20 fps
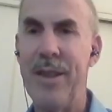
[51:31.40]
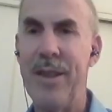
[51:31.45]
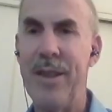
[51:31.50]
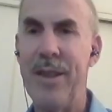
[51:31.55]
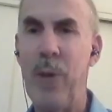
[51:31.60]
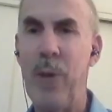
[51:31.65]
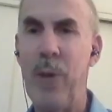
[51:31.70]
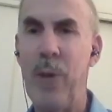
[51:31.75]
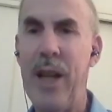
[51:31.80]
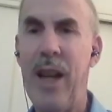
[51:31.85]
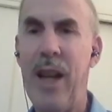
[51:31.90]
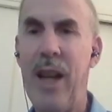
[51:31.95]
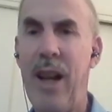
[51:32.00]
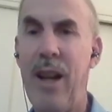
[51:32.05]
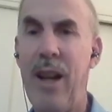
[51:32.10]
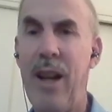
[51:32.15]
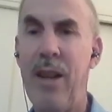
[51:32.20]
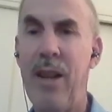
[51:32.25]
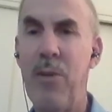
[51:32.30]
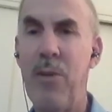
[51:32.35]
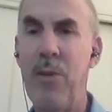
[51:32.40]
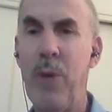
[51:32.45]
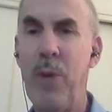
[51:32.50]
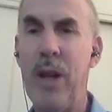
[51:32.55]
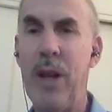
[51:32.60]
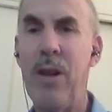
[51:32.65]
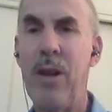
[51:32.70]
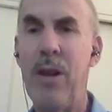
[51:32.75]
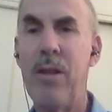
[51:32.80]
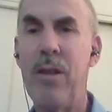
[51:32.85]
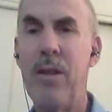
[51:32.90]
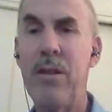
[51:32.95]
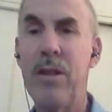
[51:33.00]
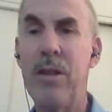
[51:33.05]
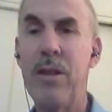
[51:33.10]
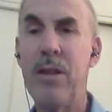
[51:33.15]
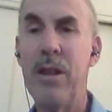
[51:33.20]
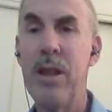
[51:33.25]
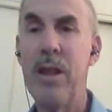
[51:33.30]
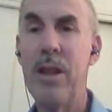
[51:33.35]
we all
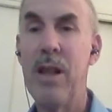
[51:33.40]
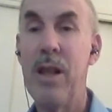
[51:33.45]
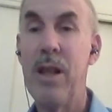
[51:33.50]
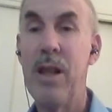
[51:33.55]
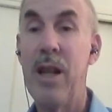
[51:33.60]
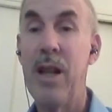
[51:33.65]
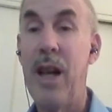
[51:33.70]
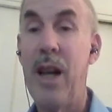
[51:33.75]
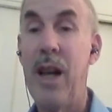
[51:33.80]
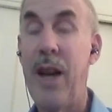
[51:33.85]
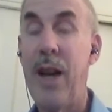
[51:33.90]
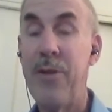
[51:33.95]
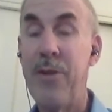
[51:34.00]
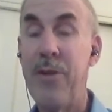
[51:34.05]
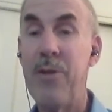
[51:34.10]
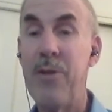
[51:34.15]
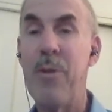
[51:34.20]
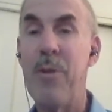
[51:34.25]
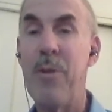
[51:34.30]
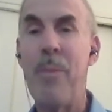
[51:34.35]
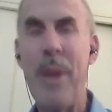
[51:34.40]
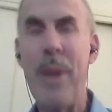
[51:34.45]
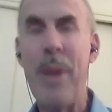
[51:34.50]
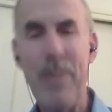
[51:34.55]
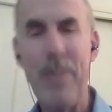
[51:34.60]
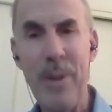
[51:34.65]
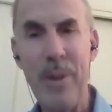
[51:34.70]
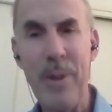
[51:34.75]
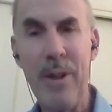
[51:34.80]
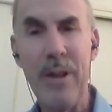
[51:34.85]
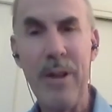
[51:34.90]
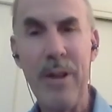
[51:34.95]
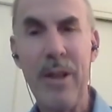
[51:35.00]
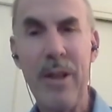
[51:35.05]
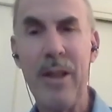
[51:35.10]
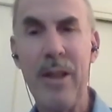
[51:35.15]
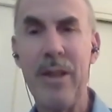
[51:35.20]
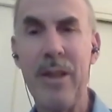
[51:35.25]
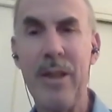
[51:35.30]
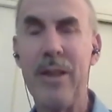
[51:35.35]
have to remember
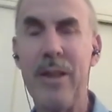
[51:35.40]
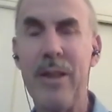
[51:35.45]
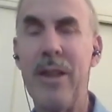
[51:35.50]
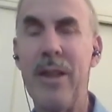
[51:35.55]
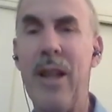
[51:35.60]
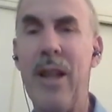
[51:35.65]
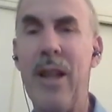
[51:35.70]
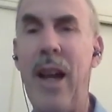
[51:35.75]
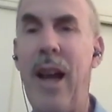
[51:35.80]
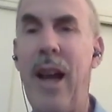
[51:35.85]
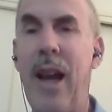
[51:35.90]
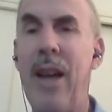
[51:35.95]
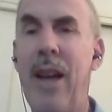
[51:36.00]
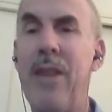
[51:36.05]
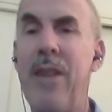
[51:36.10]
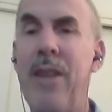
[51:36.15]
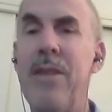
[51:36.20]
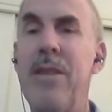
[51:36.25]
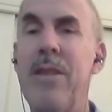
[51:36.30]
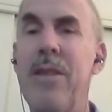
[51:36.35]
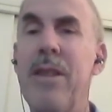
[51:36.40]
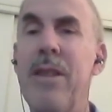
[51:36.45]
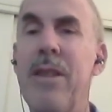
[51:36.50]
and